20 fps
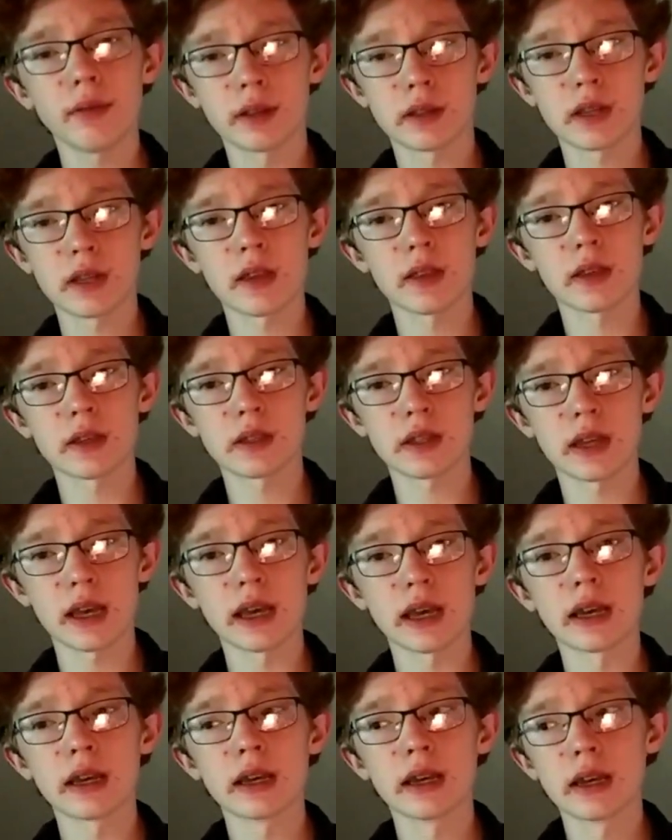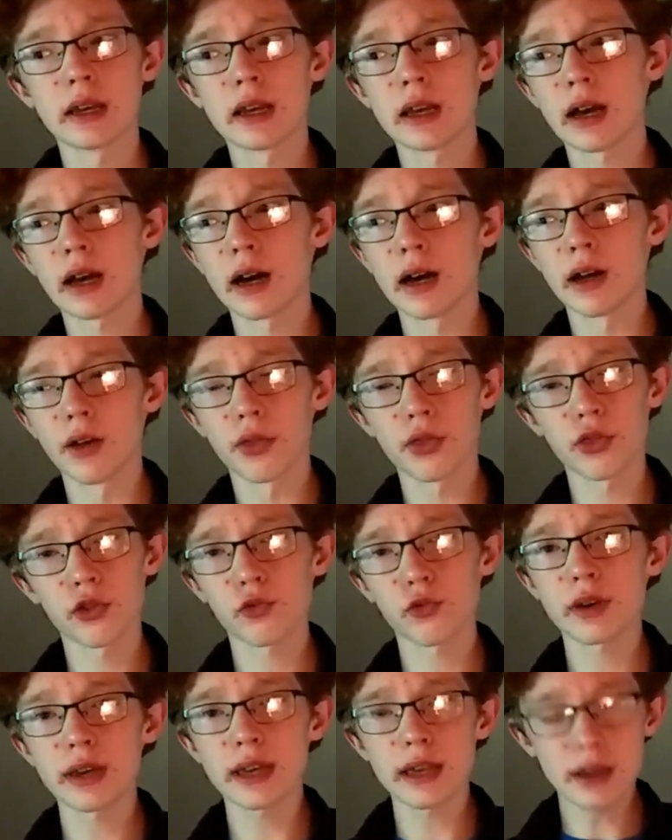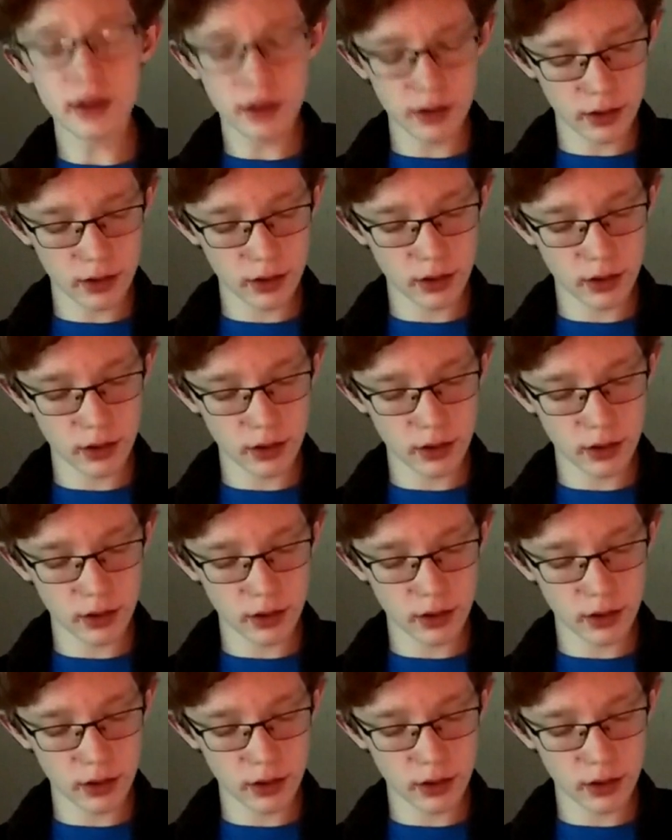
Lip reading: Let's say they say 3.